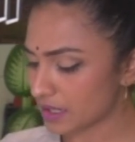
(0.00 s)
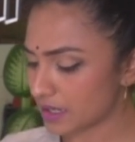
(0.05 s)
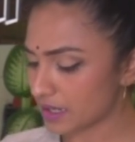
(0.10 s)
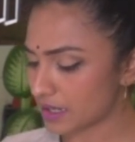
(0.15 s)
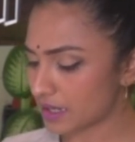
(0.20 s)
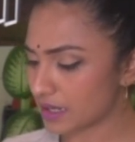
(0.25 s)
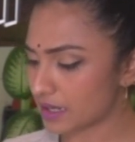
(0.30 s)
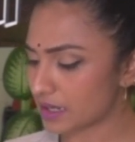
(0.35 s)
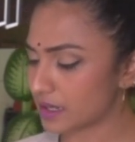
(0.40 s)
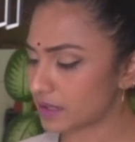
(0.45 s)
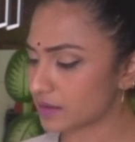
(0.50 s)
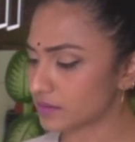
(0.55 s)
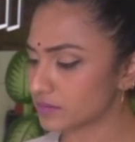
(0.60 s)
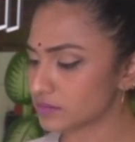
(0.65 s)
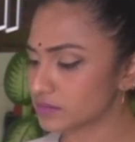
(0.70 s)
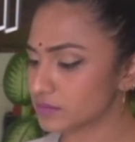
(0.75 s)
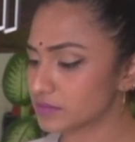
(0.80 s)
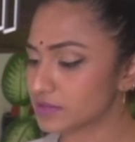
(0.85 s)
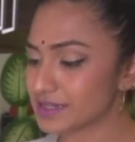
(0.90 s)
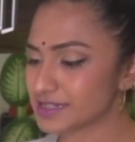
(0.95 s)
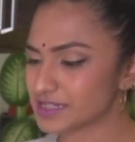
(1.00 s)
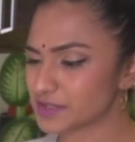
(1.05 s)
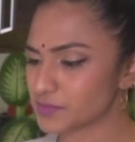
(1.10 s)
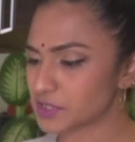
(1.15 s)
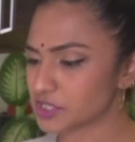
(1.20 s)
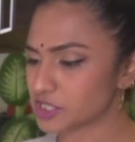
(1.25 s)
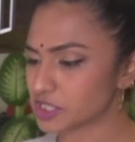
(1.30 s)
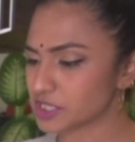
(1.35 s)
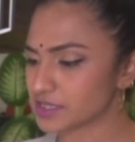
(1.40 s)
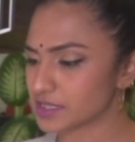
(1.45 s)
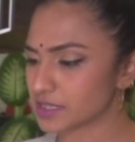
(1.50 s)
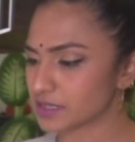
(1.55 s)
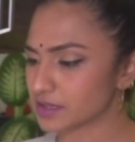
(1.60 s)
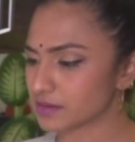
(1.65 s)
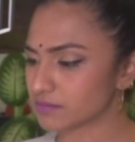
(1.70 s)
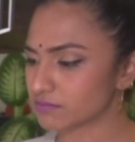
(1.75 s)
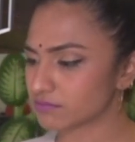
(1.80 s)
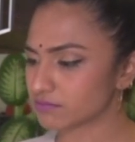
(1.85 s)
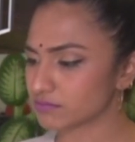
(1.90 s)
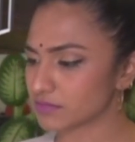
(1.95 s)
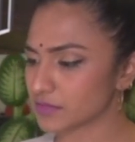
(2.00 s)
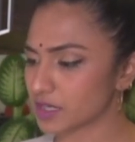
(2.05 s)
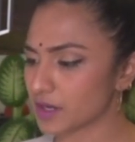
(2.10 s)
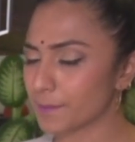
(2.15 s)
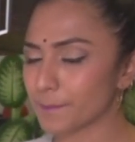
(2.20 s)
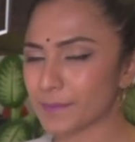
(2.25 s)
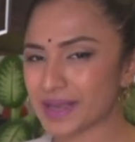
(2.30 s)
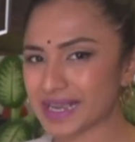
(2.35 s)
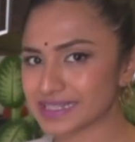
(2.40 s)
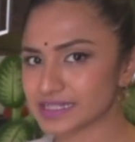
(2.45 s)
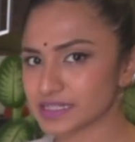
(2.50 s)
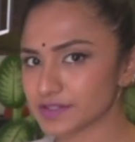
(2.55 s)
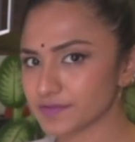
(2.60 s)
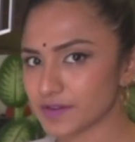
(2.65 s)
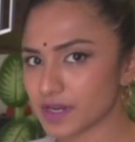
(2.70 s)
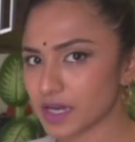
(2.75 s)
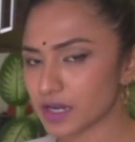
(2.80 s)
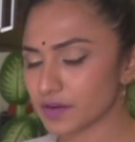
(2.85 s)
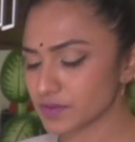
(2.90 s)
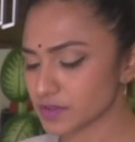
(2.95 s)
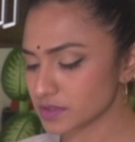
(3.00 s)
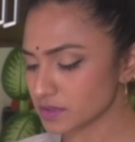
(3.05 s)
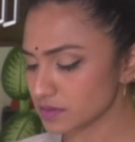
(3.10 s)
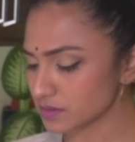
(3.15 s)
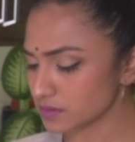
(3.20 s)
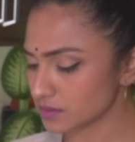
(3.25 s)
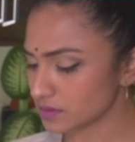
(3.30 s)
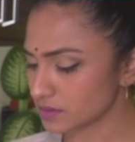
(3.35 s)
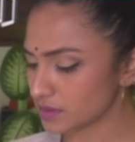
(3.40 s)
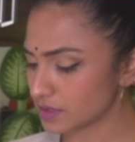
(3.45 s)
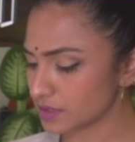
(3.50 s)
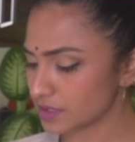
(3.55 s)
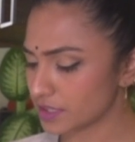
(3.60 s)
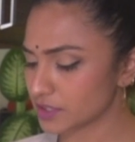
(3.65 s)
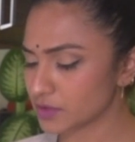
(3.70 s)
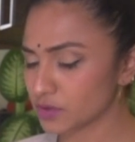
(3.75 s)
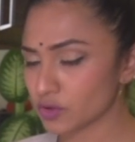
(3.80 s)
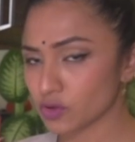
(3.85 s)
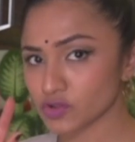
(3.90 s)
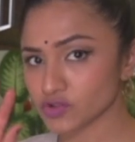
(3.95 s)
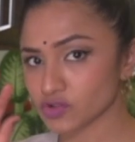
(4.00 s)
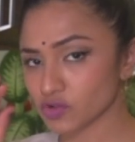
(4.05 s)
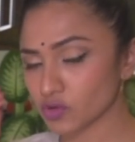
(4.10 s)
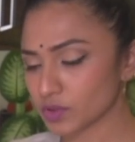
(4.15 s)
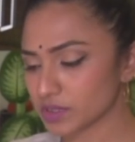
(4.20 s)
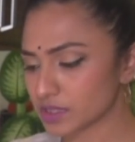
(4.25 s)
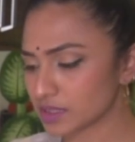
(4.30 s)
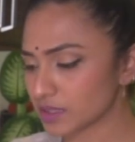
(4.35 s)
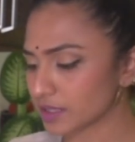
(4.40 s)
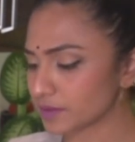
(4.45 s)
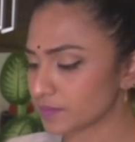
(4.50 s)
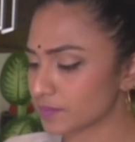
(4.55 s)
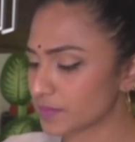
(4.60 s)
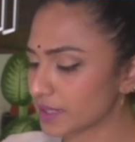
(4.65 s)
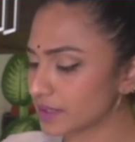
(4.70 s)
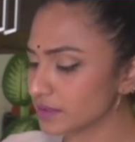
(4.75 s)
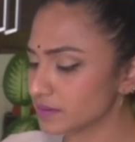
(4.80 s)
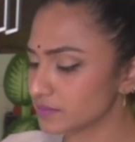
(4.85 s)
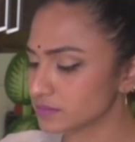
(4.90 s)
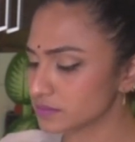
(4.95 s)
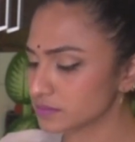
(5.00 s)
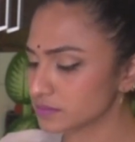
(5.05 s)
and this, which is a mace flower, it grows over the nutmeg.